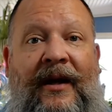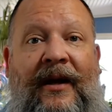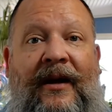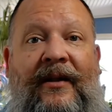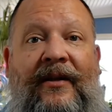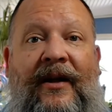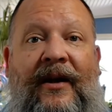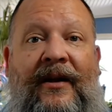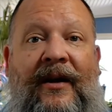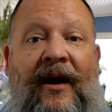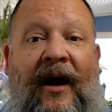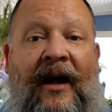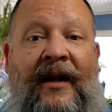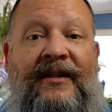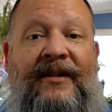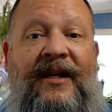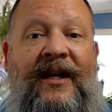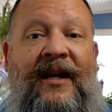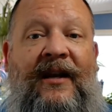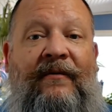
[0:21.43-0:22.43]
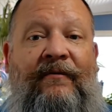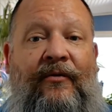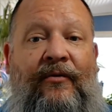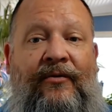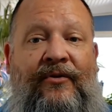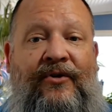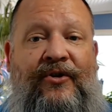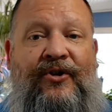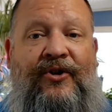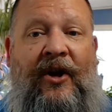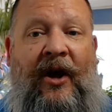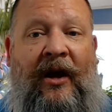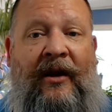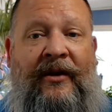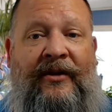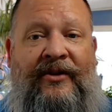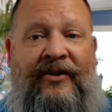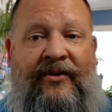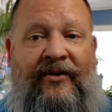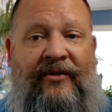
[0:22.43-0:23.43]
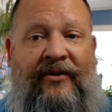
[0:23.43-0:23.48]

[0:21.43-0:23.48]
the Nazi Wunschkonzert.